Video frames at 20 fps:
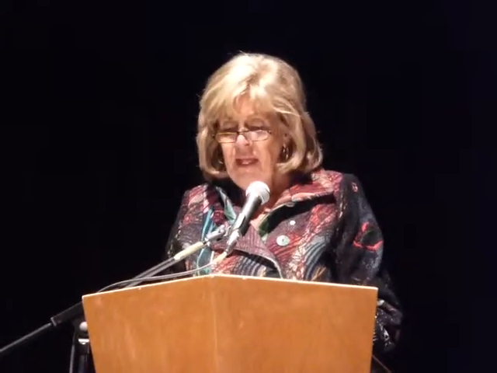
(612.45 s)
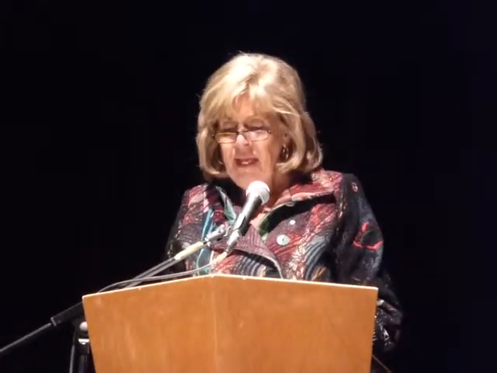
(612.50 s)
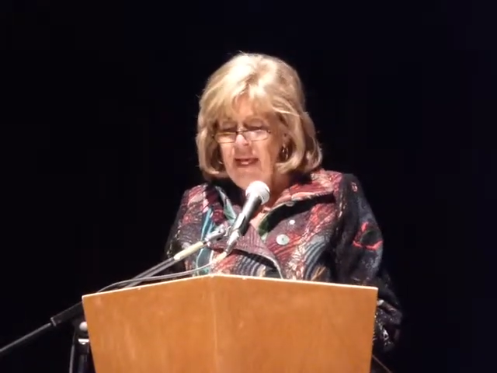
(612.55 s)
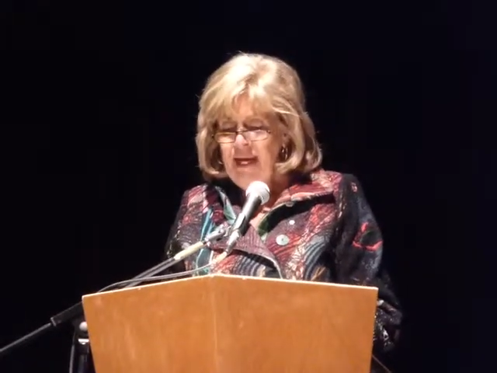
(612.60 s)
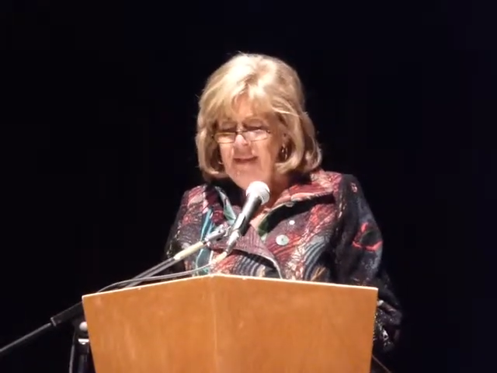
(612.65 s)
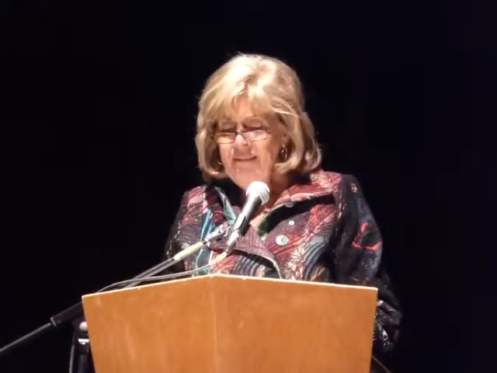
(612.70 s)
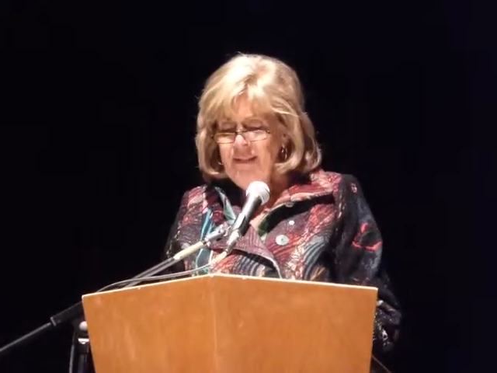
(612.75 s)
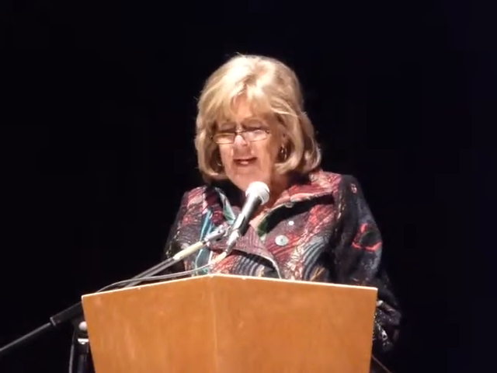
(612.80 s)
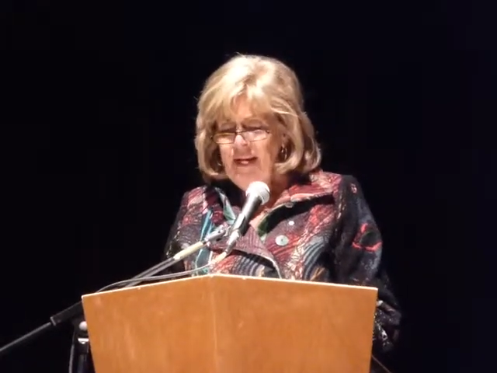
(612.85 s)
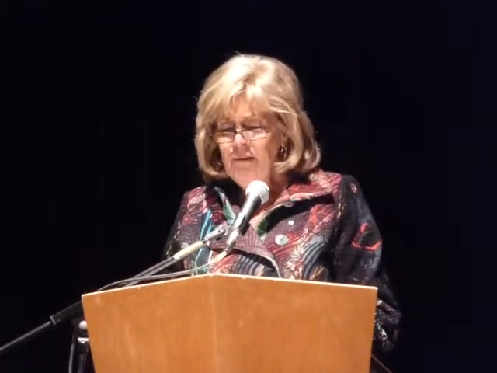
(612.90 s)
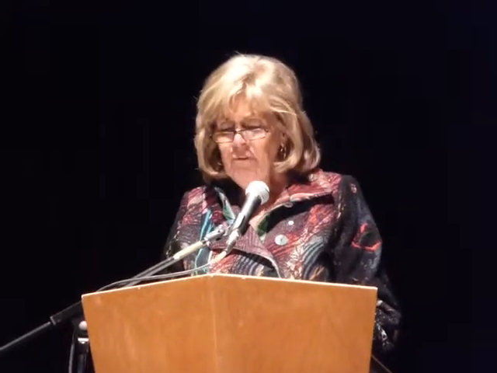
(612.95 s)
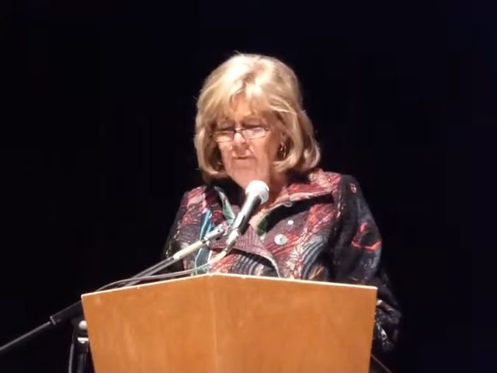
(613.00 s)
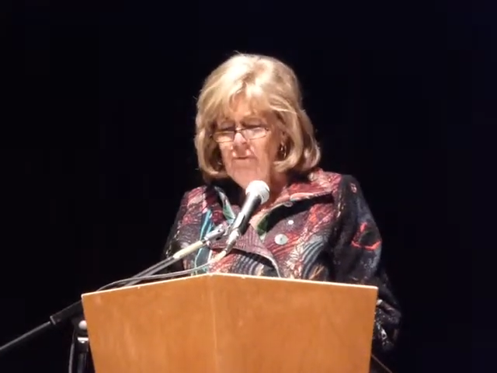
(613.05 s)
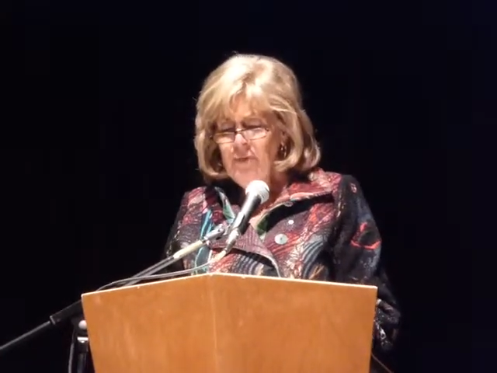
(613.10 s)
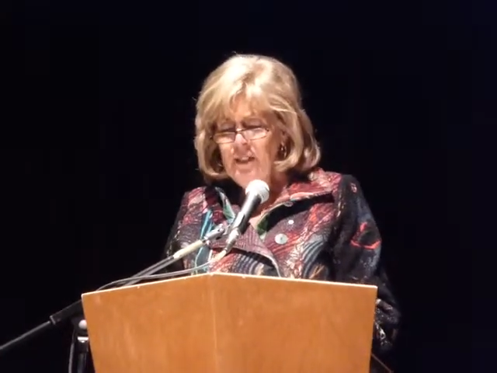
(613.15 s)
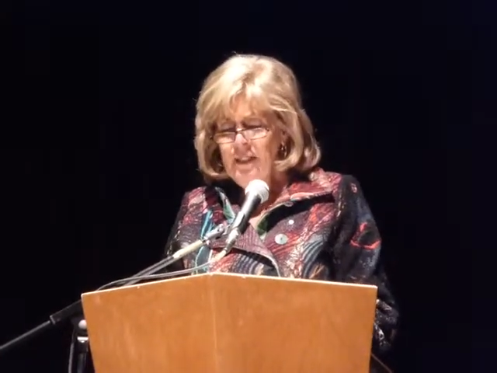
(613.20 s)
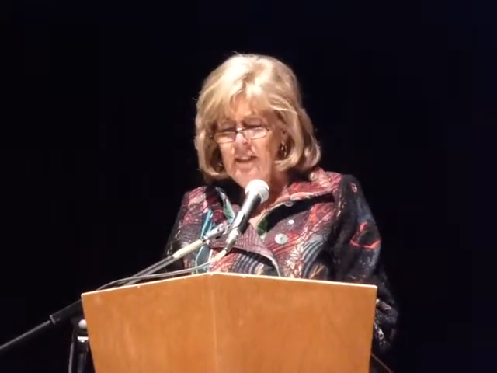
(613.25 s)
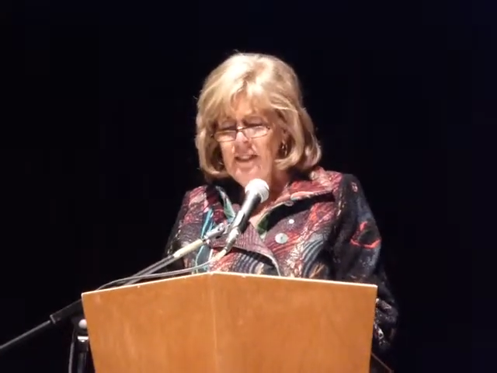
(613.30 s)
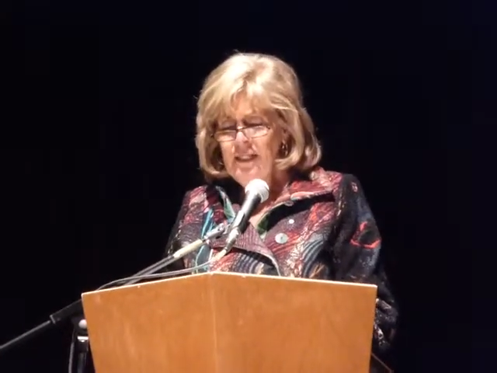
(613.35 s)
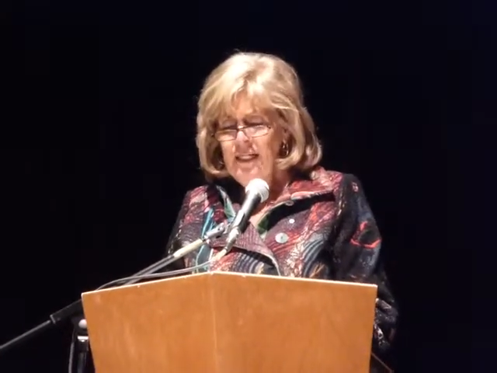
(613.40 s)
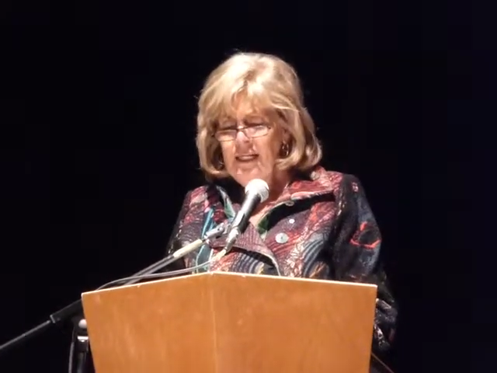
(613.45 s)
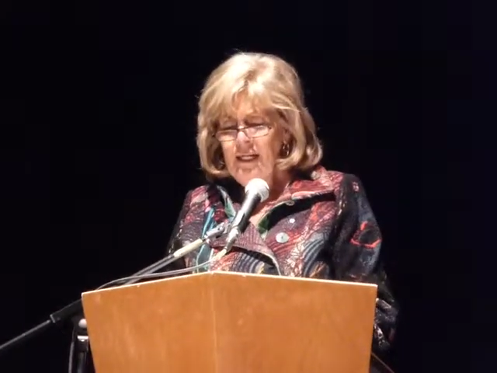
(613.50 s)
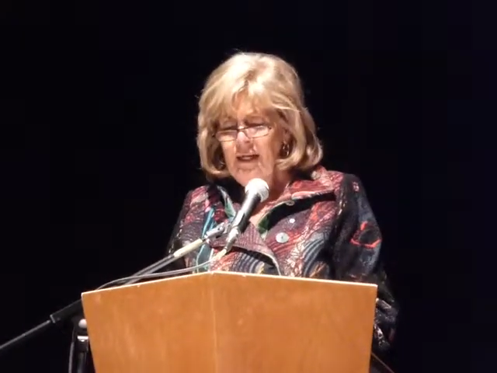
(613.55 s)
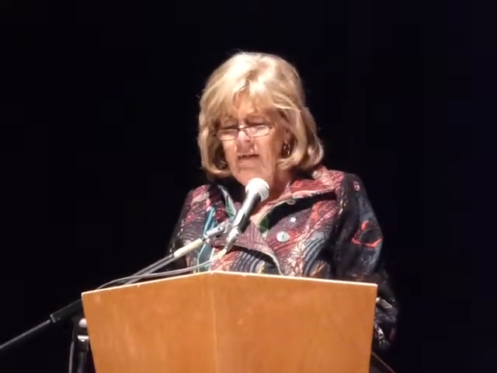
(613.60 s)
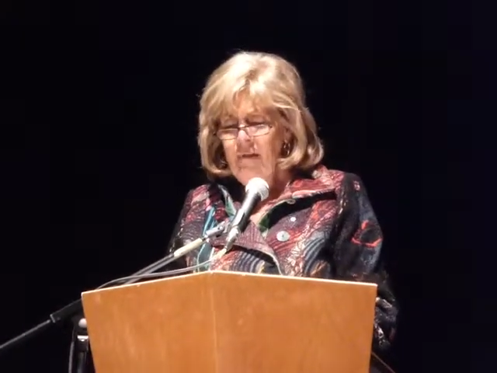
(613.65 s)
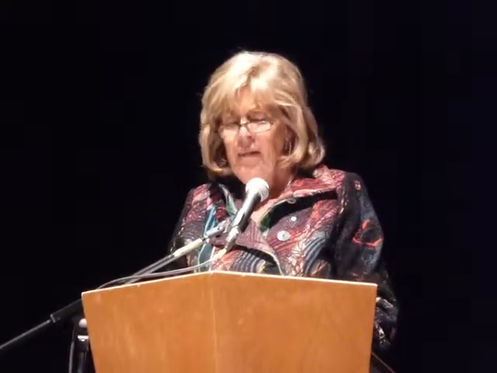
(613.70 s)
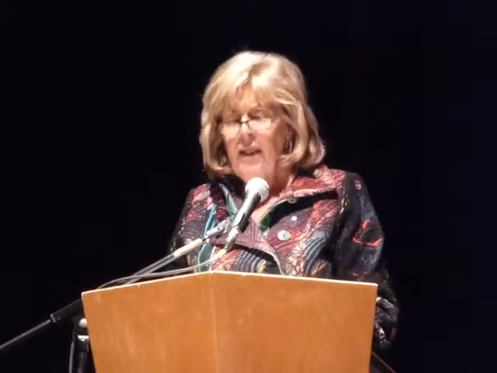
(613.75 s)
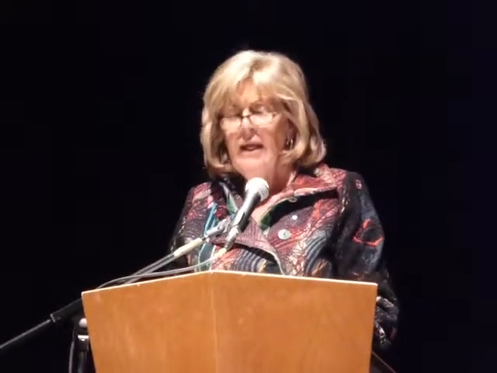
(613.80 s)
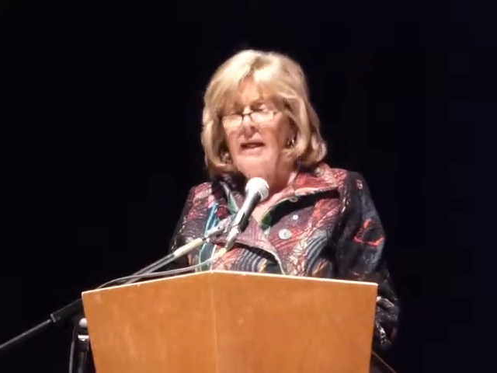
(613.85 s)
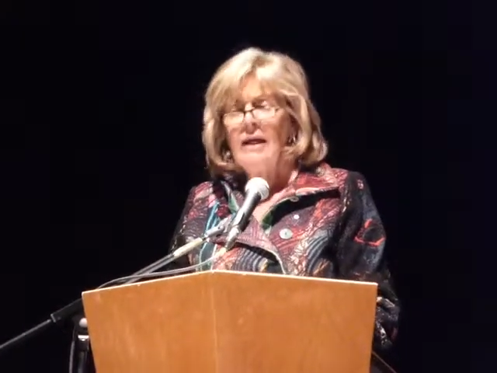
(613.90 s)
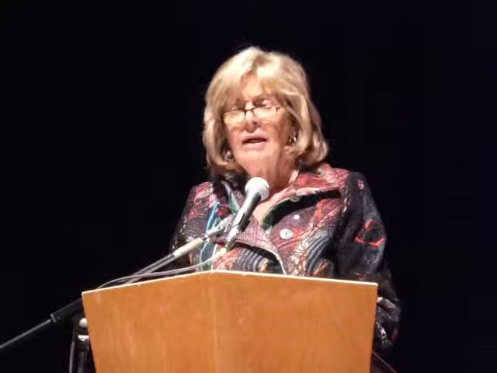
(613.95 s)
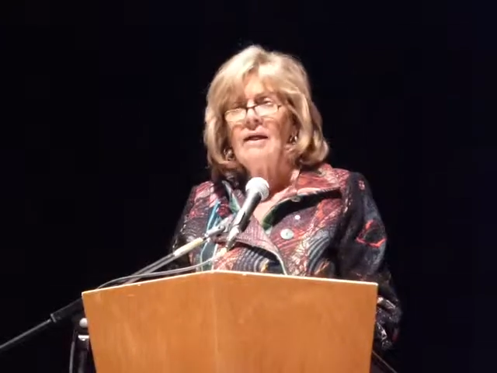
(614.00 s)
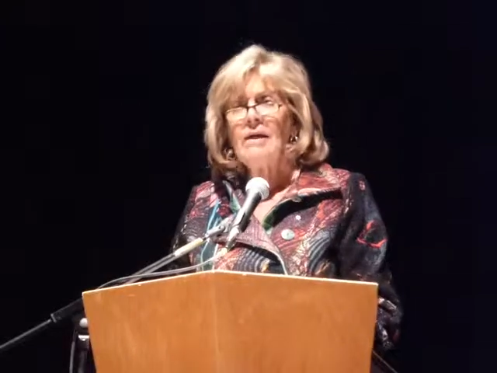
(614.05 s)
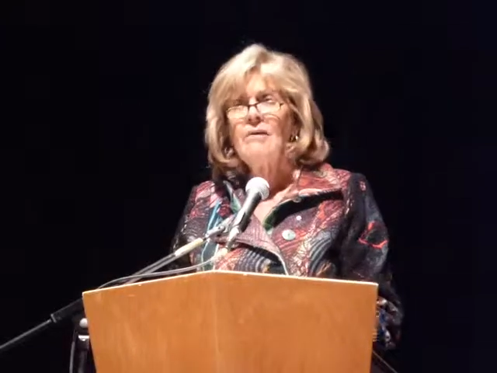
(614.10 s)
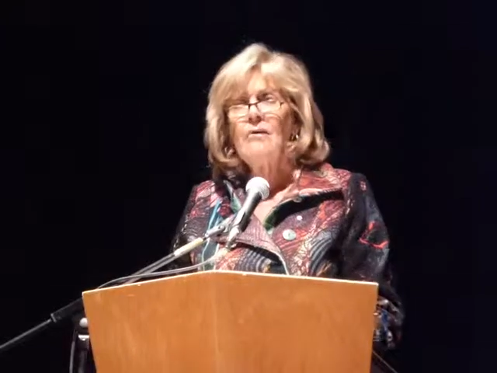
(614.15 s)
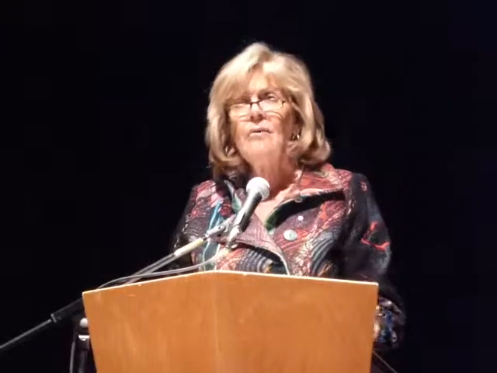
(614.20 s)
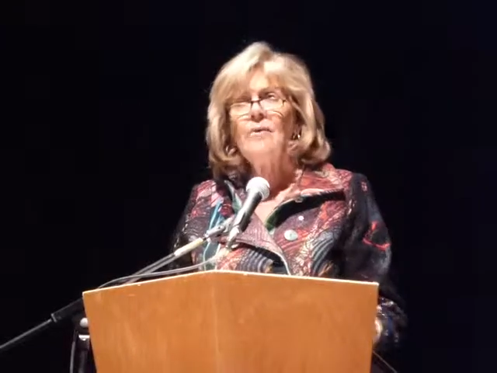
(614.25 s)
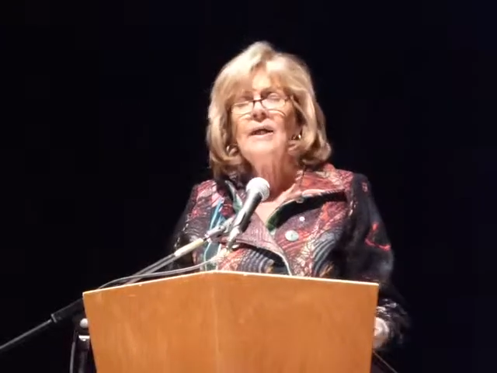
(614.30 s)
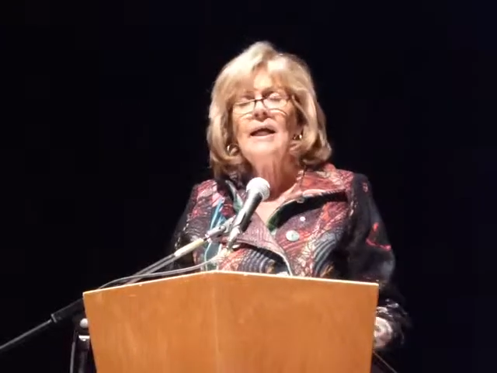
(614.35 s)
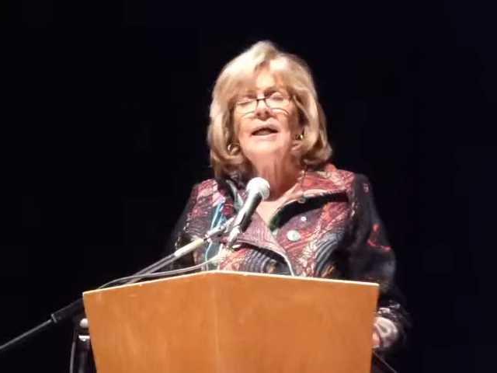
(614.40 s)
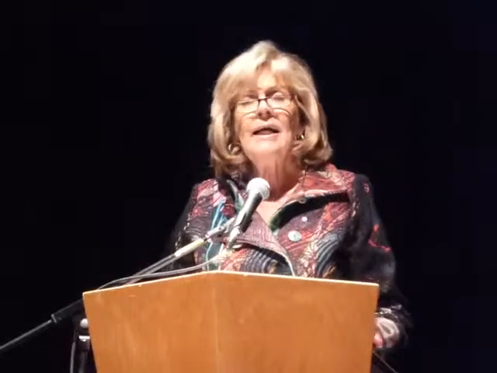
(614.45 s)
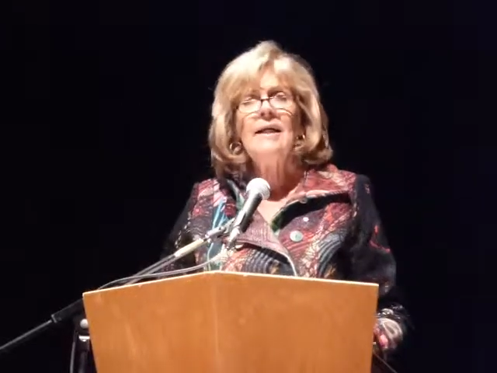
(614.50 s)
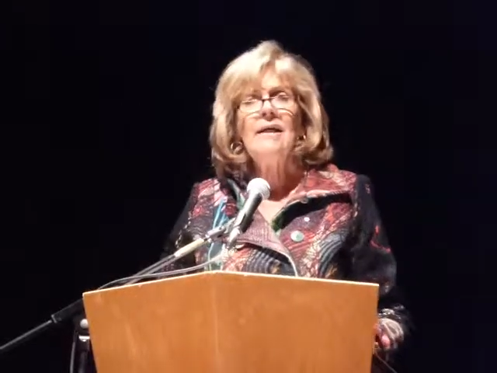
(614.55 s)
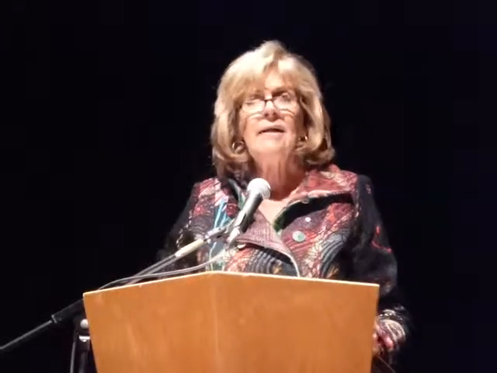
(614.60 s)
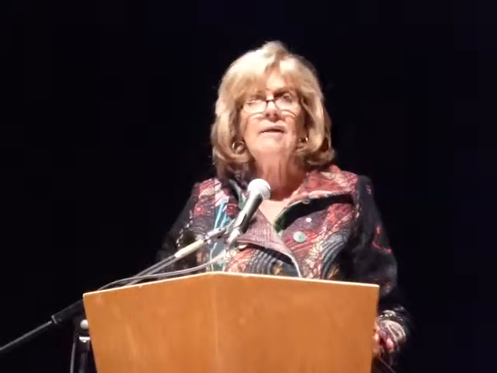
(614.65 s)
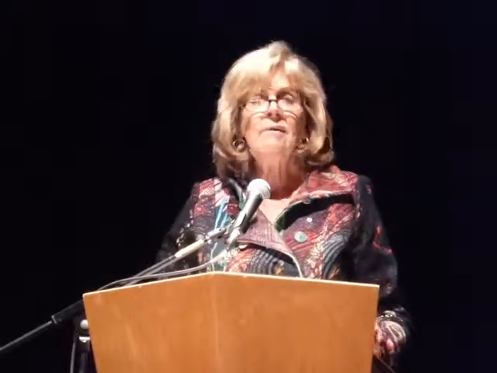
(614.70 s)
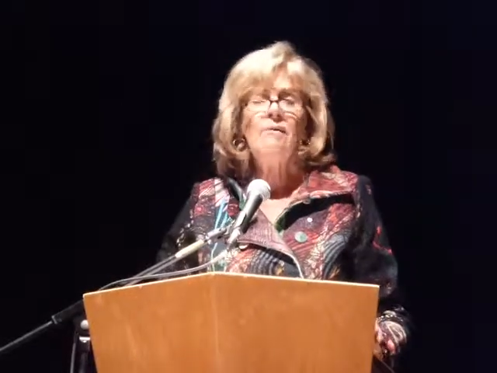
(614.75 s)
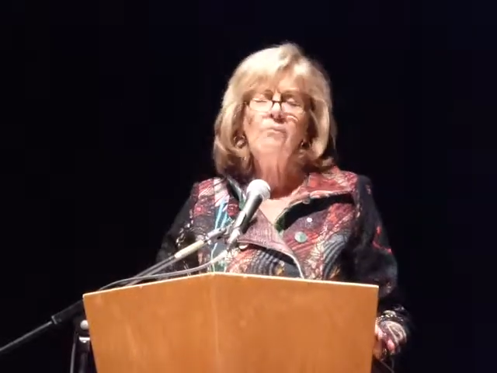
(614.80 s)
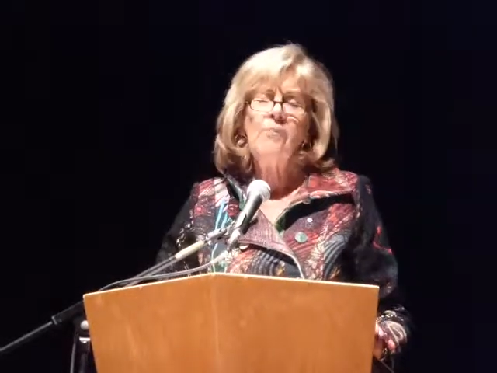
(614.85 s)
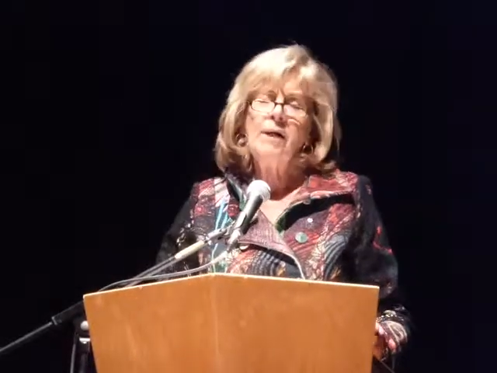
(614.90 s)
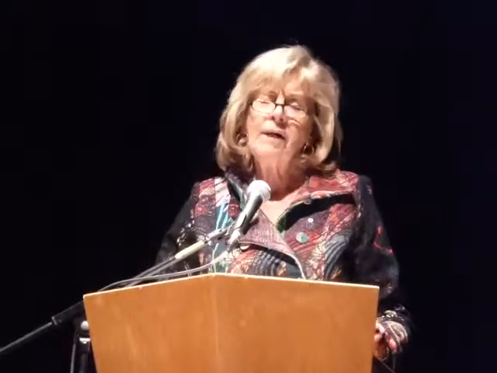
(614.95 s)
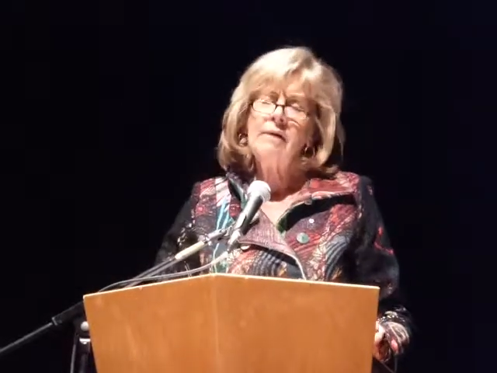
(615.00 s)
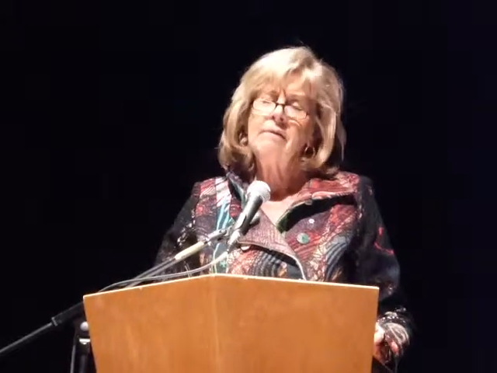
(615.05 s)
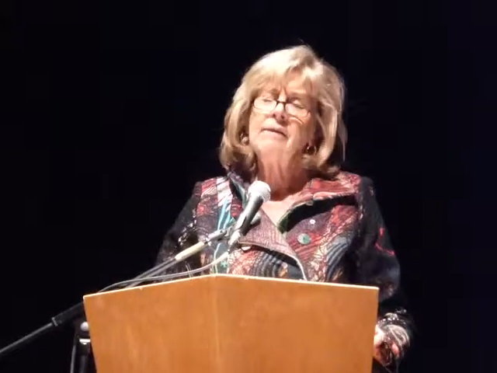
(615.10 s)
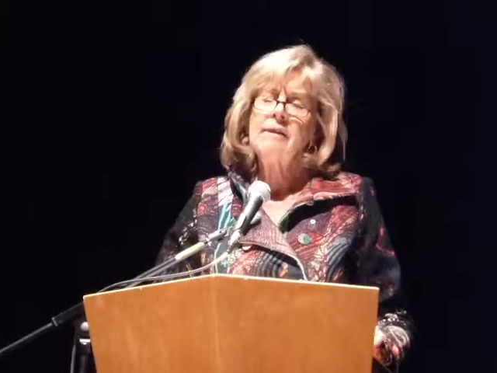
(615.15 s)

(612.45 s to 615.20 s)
And that really created, well,